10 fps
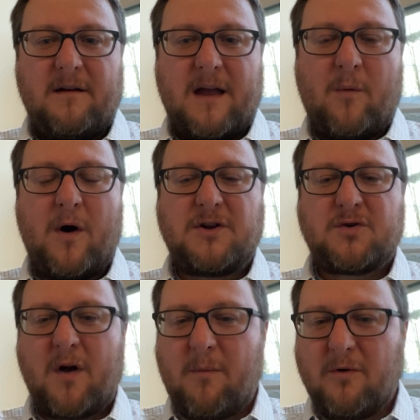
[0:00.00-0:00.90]
And what
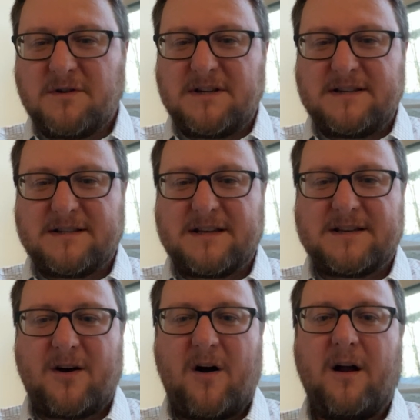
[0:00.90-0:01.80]
troubled
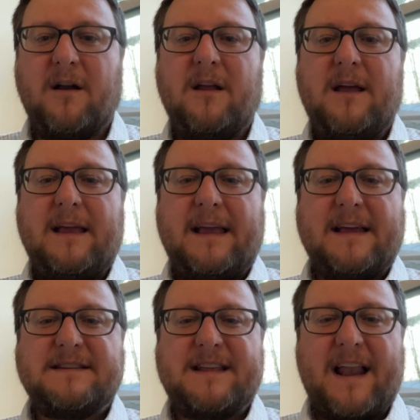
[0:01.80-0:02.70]
Jesus' heart
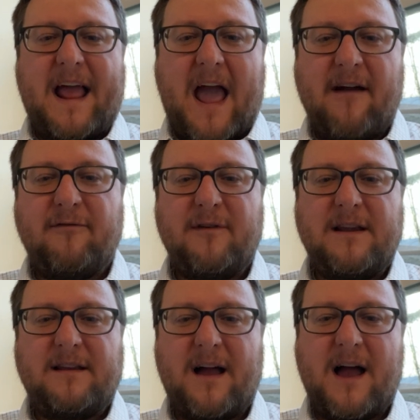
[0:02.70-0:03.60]
is that
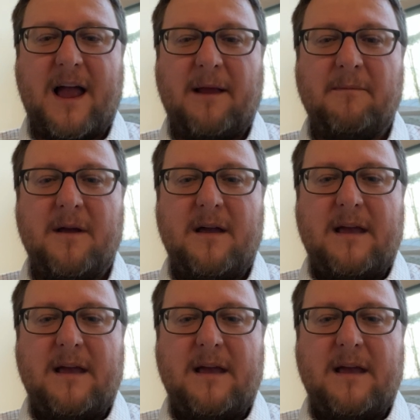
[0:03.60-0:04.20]
every time